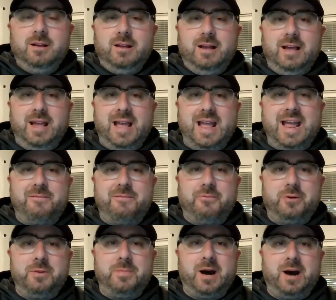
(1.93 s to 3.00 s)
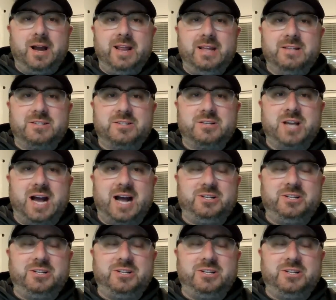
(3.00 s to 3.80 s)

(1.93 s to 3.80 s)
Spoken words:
Hey everybody, it's Scott.